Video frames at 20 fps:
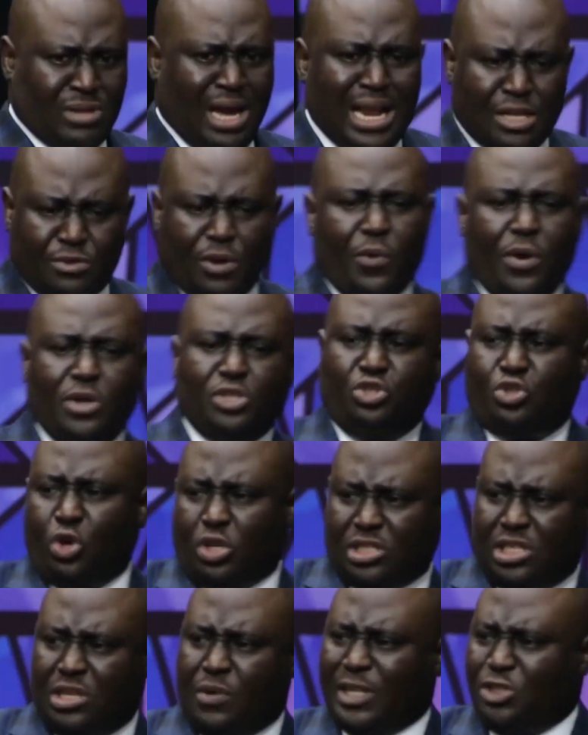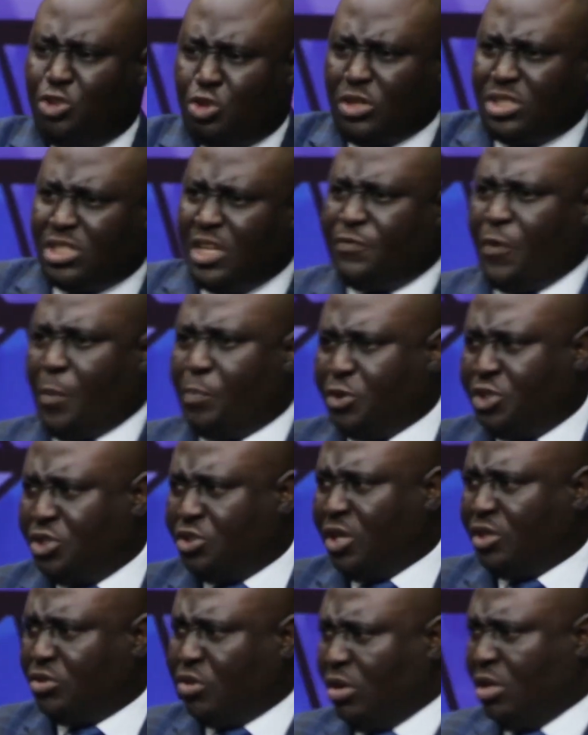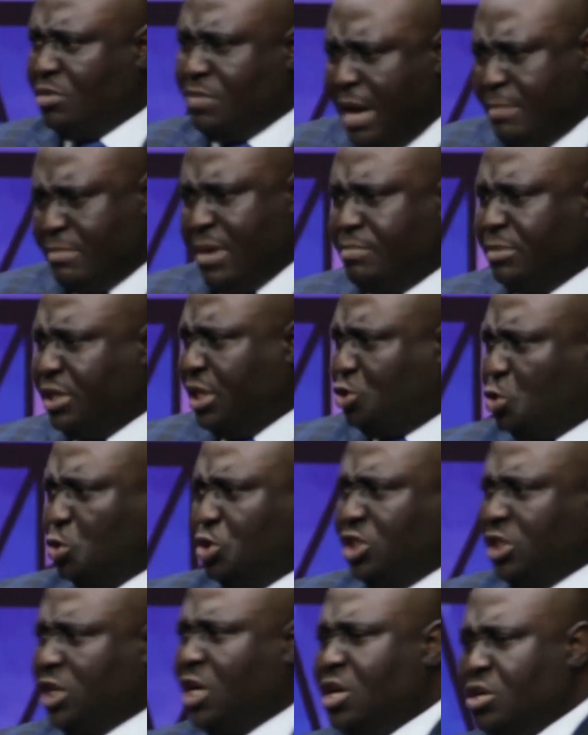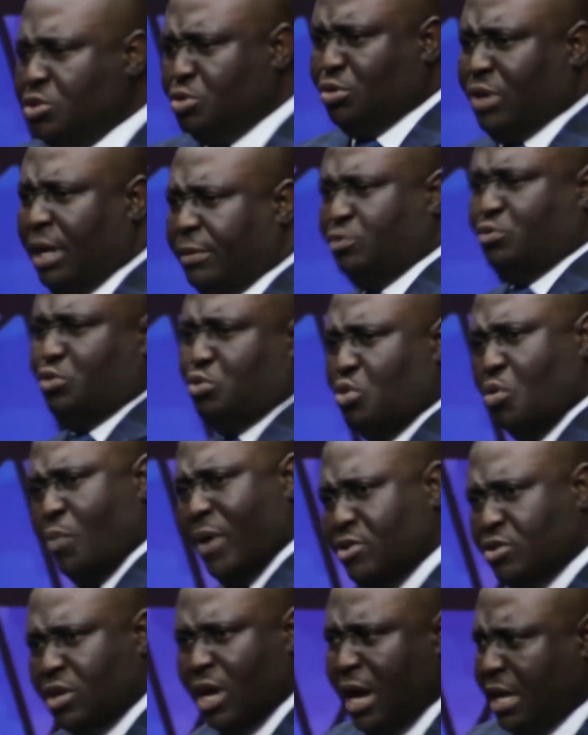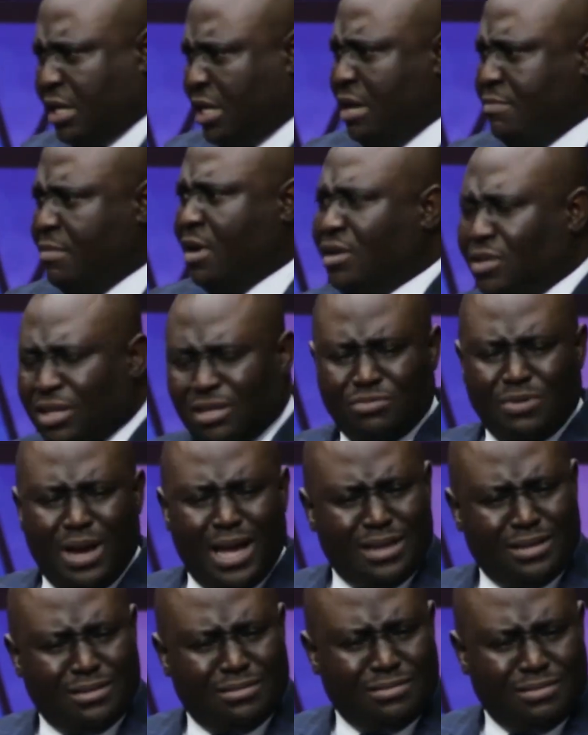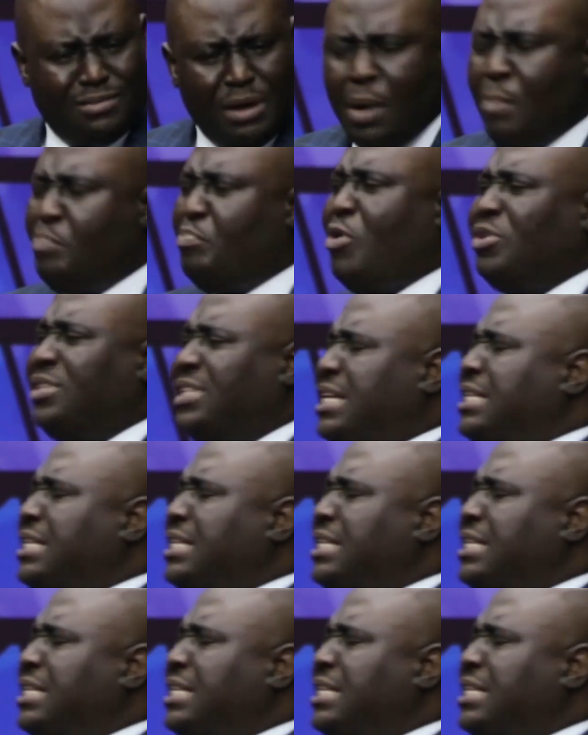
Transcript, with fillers: And that's why I was jostling was jostling for position in church. I'm, I'm HOD. You, um, you know when you, I came. Paul